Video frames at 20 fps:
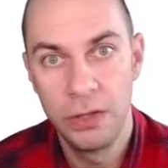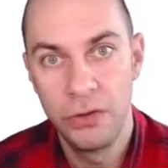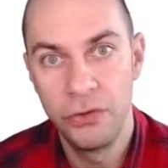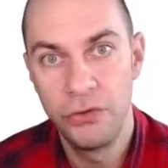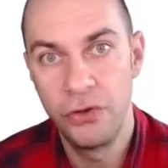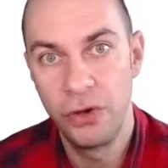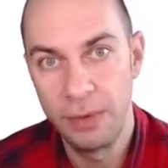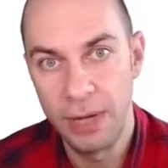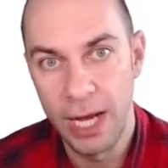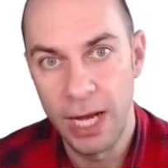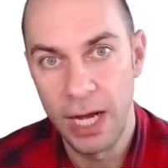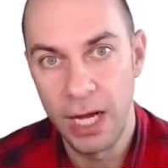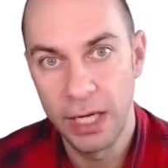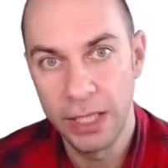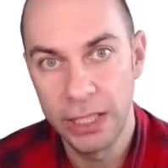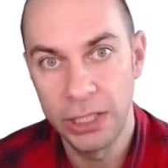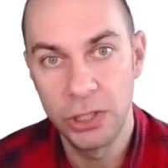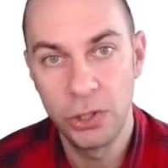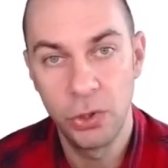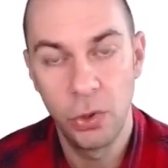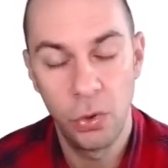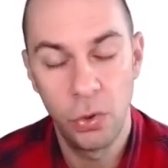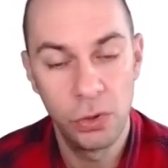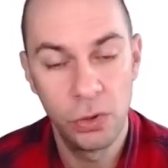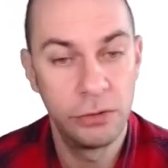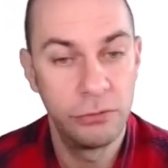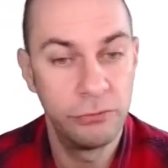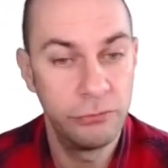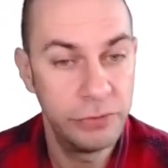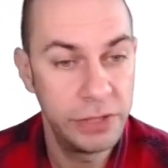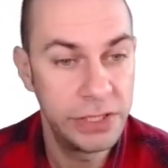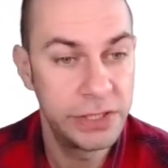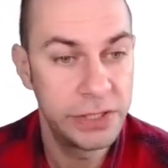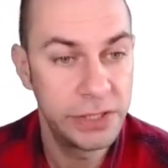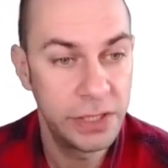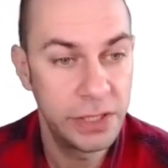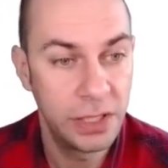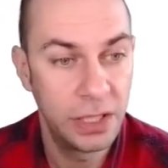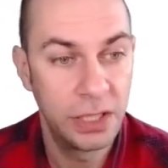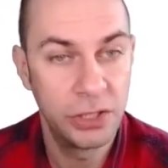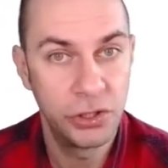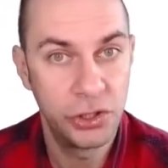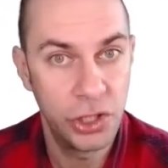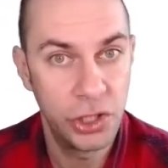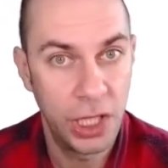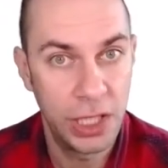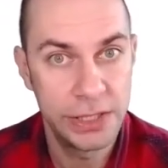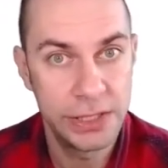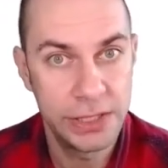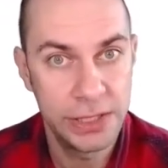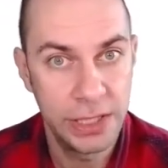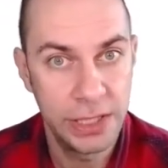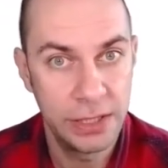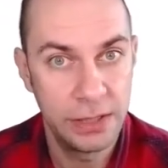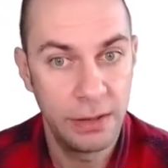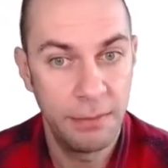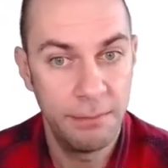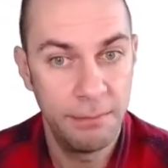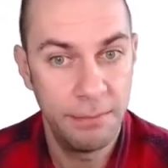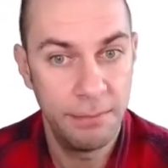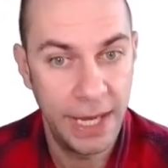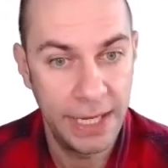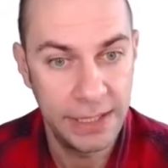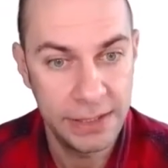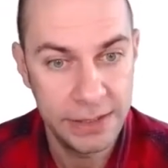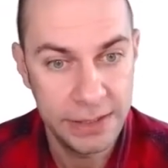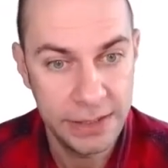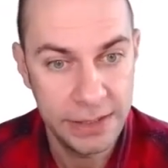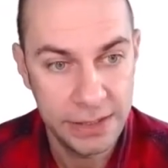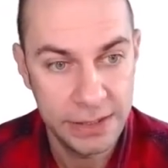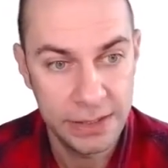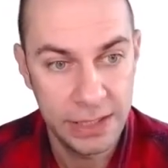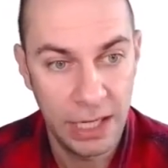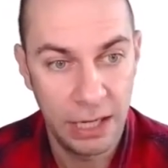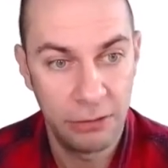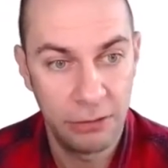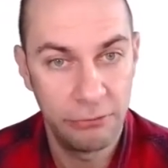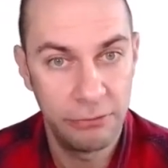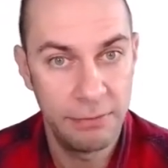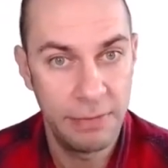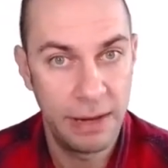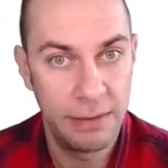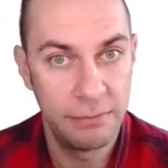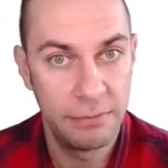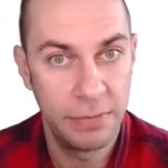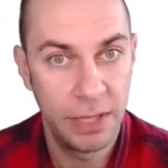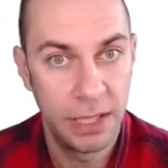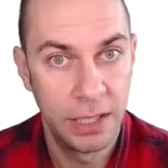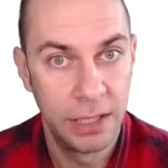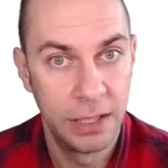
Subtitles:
the market on a risk-adjusted basis. Now, remember,